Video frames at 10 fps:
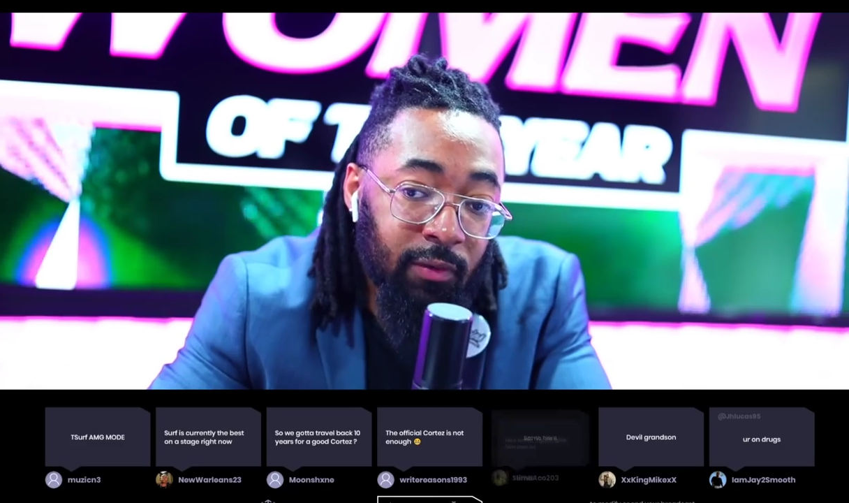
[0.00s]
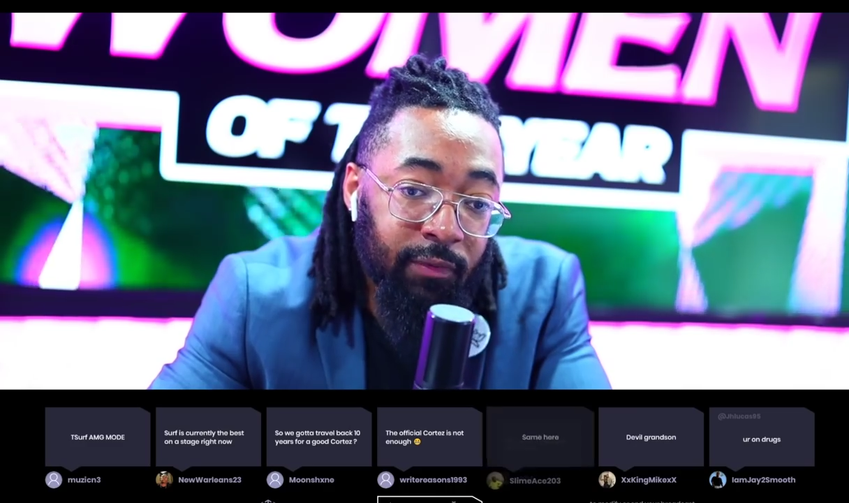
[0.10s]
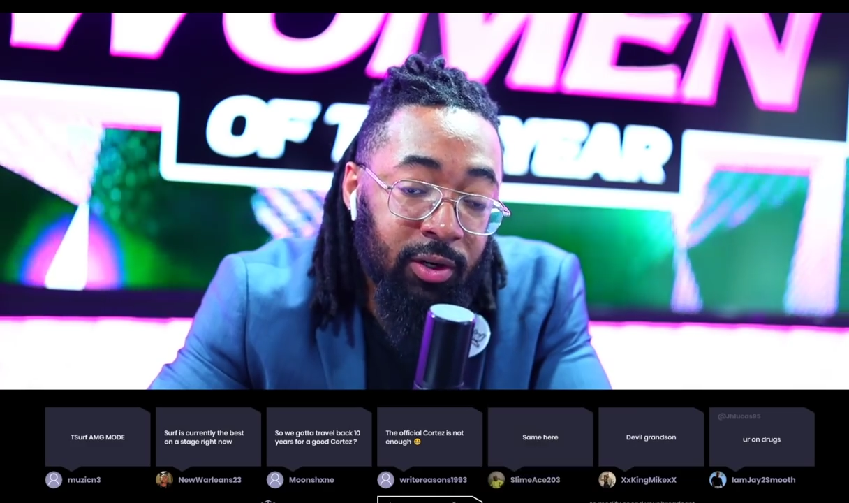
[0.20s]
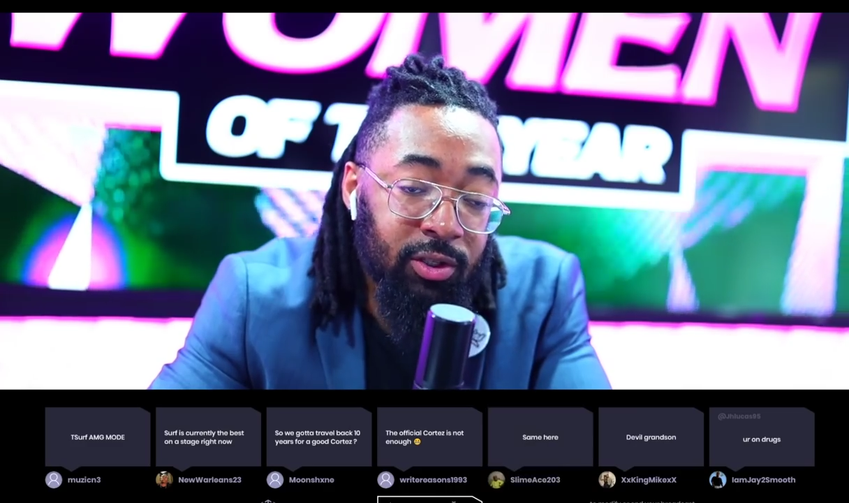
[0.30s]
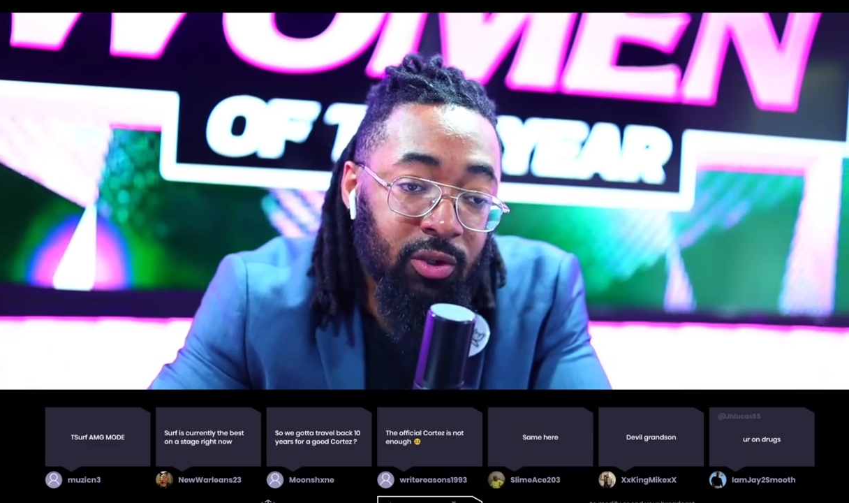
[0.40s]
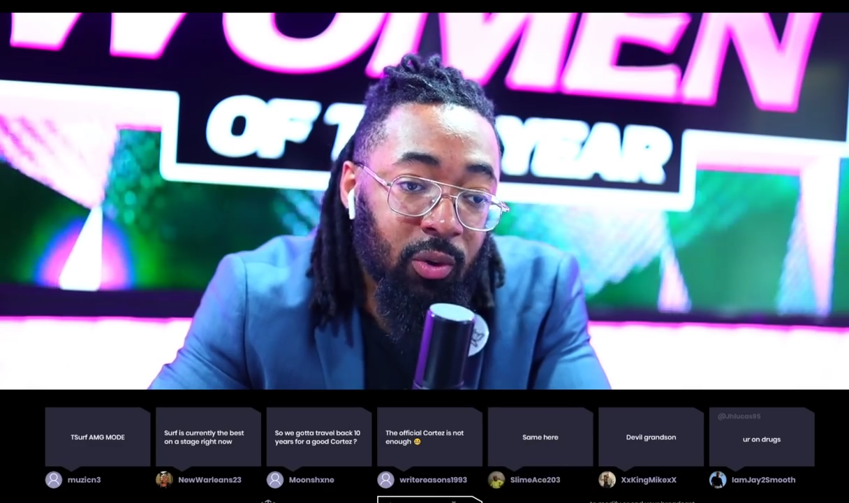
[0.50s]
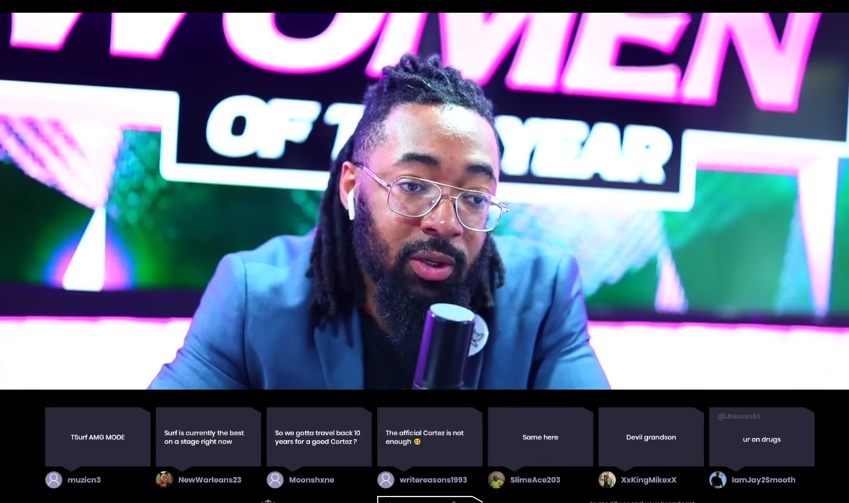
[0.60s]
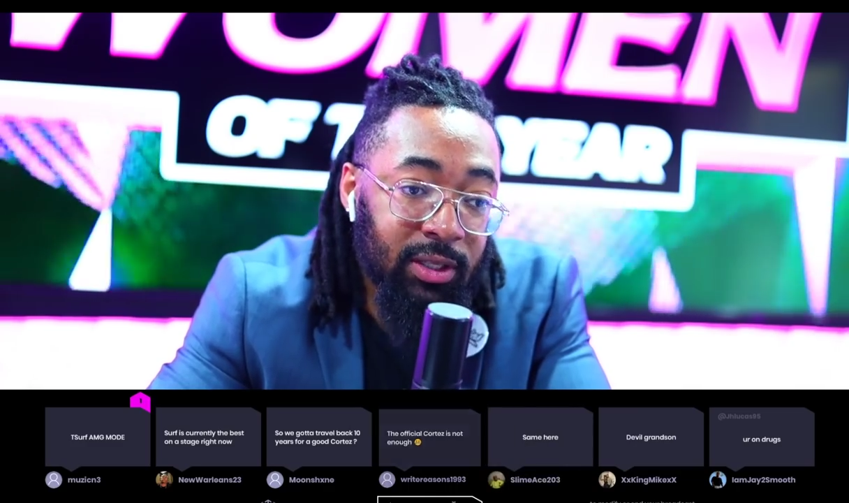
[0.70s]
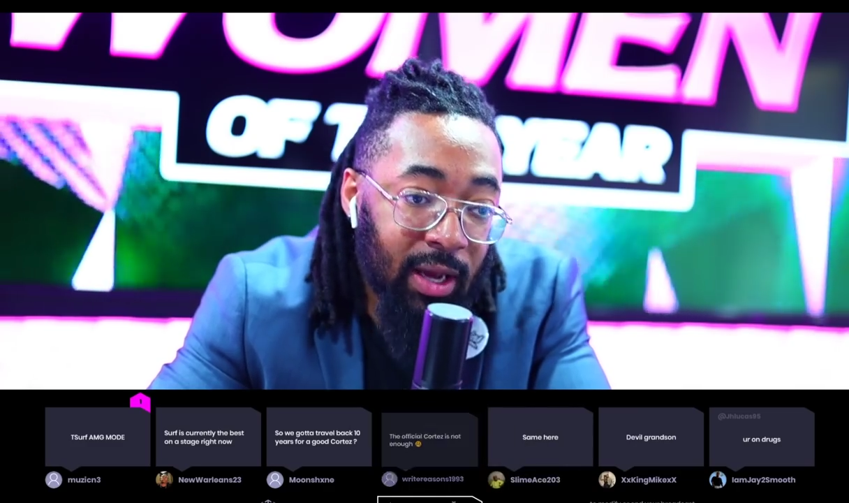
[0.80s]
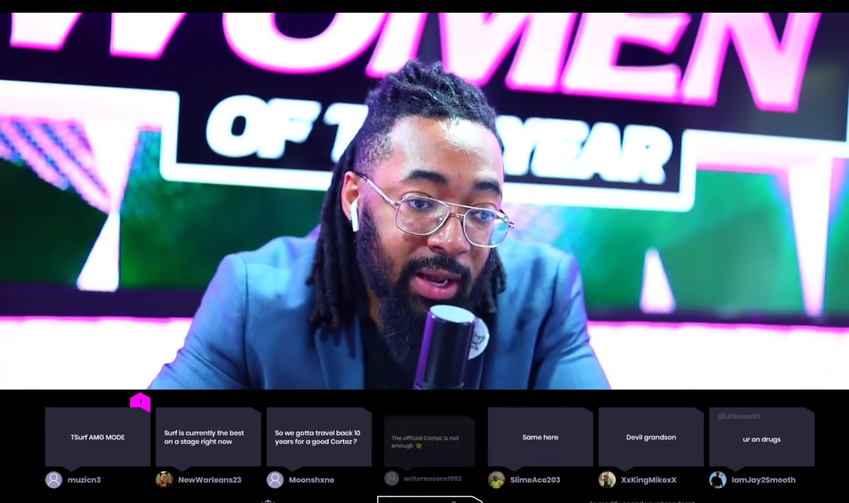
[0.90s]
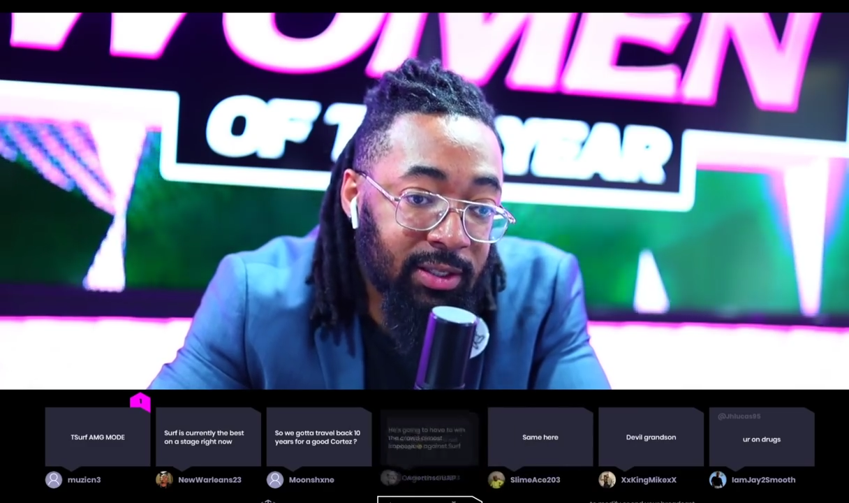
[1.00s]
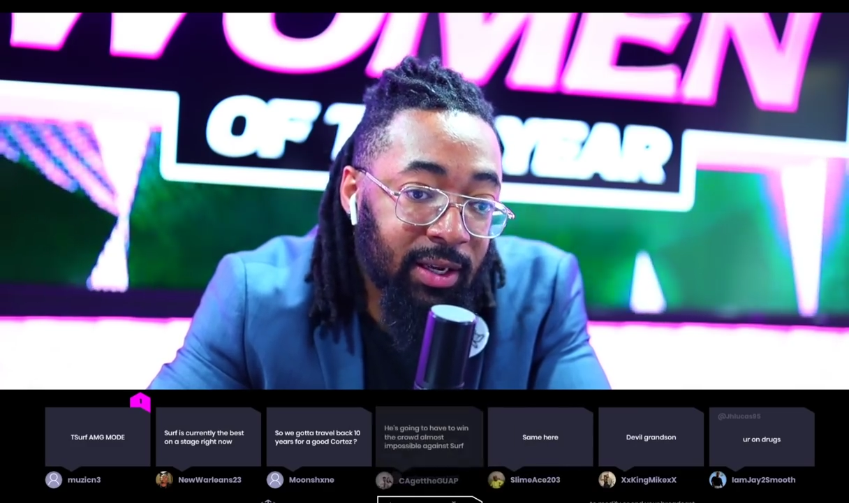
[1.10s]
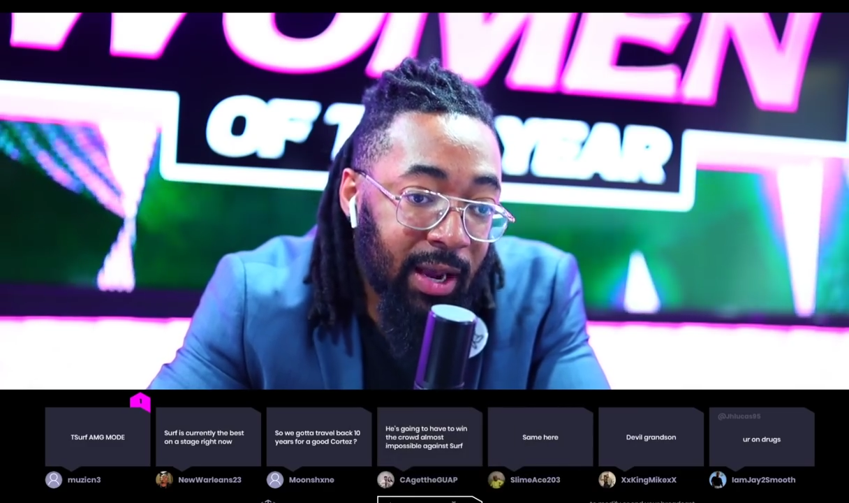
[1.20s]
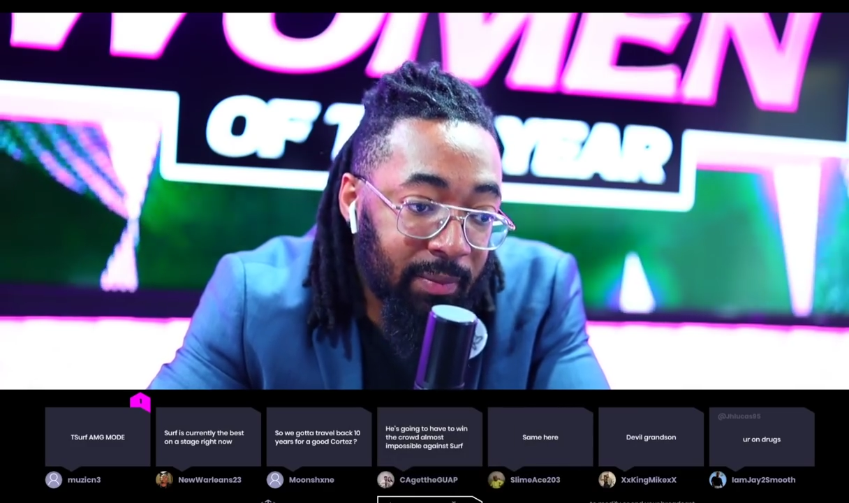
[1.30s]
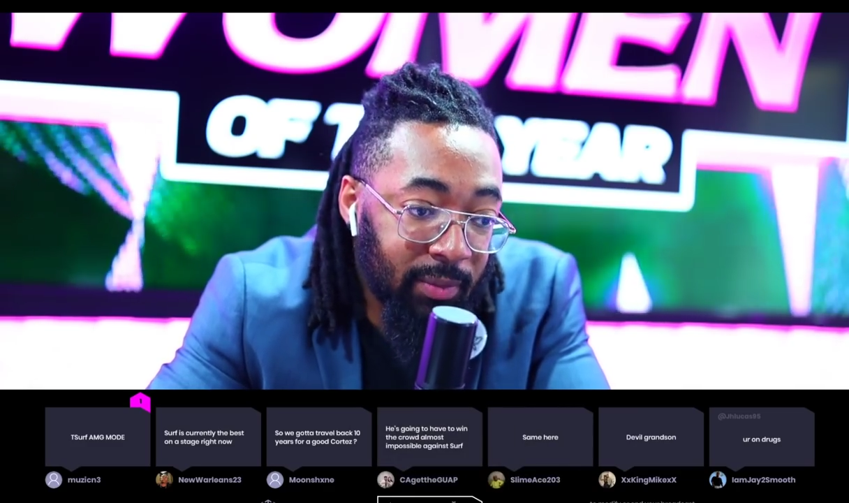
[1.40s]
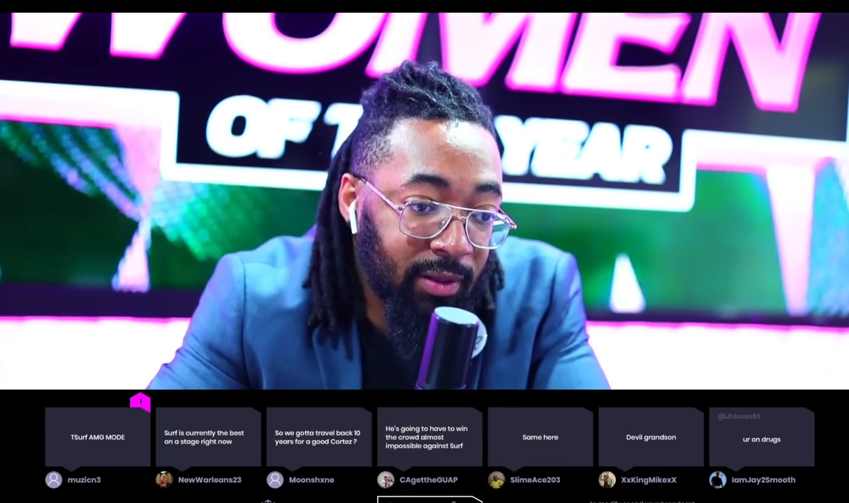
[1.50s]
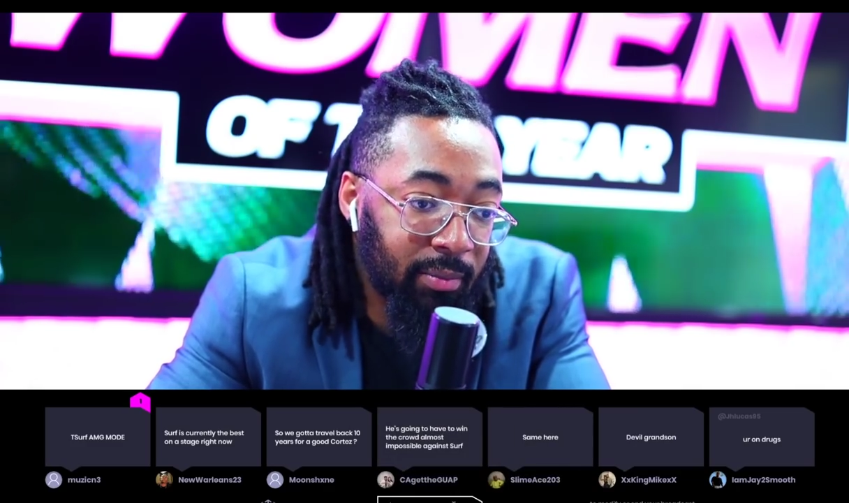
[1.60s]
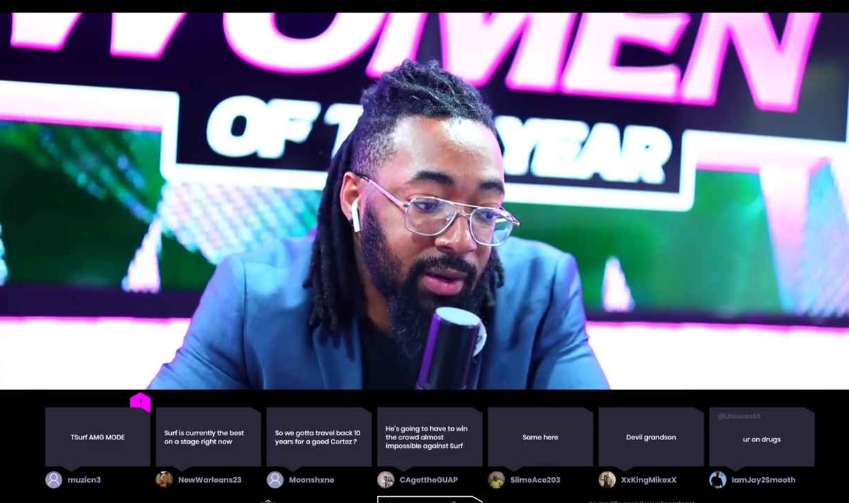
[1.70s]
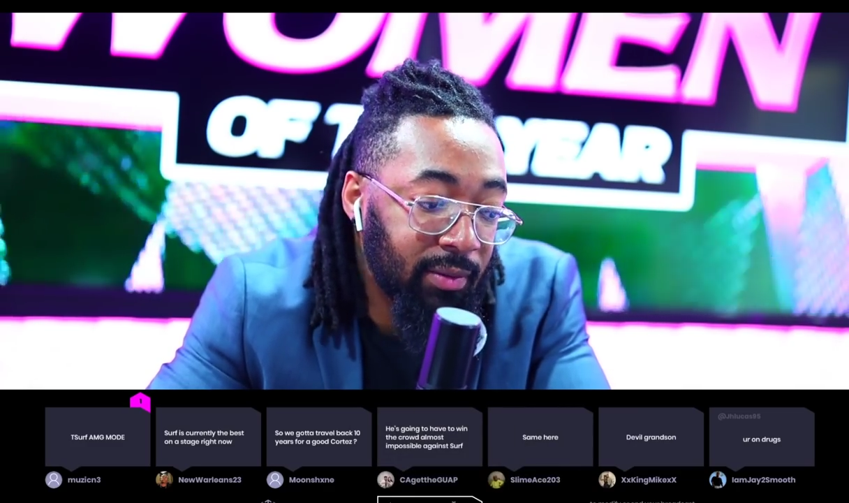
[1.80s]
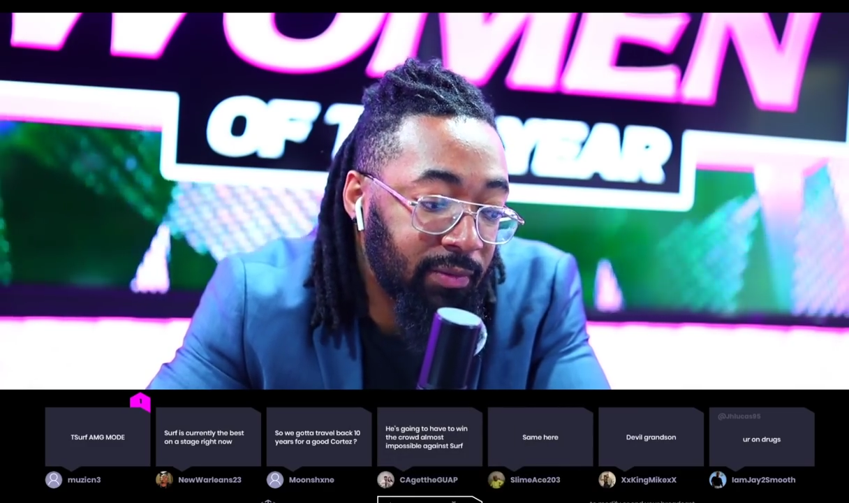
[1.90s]
versus Cortez can be the
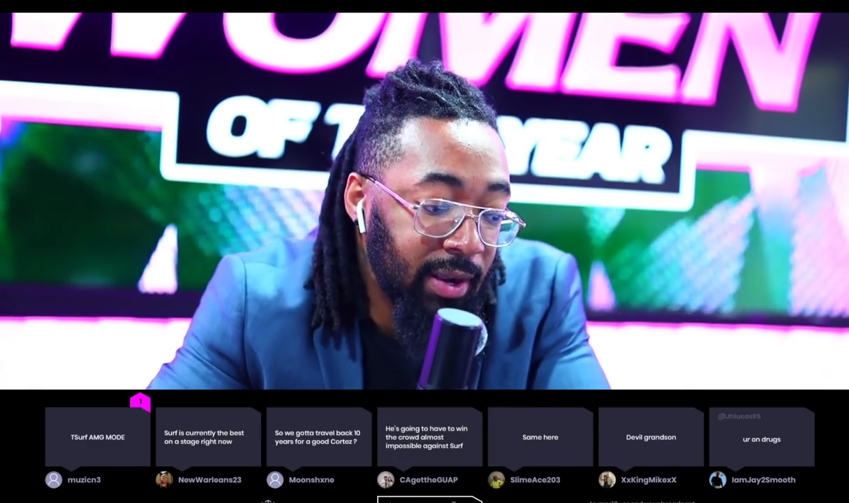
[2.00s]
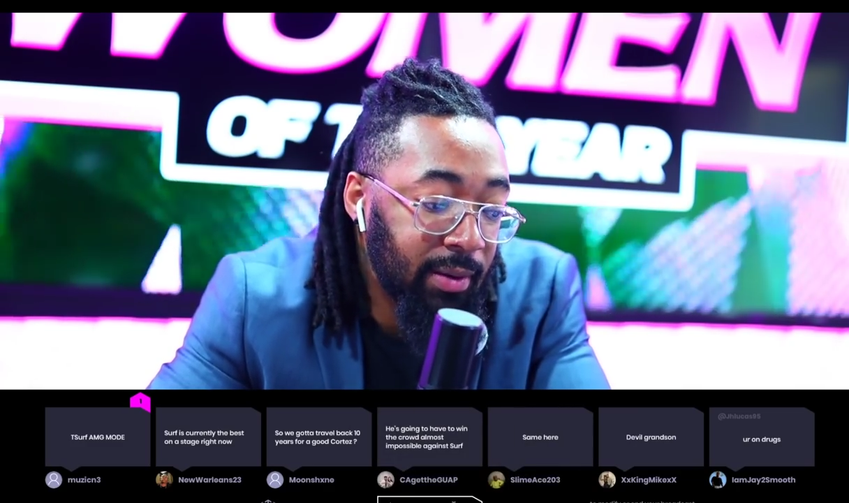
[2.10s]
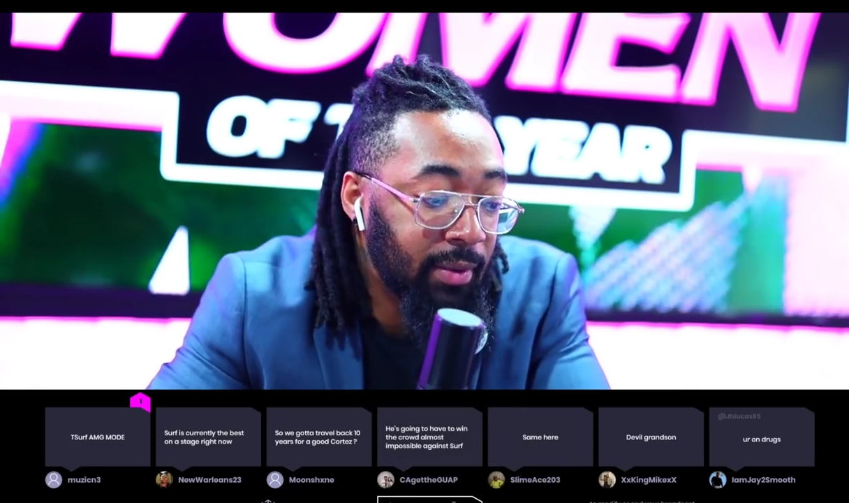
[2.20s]
main event.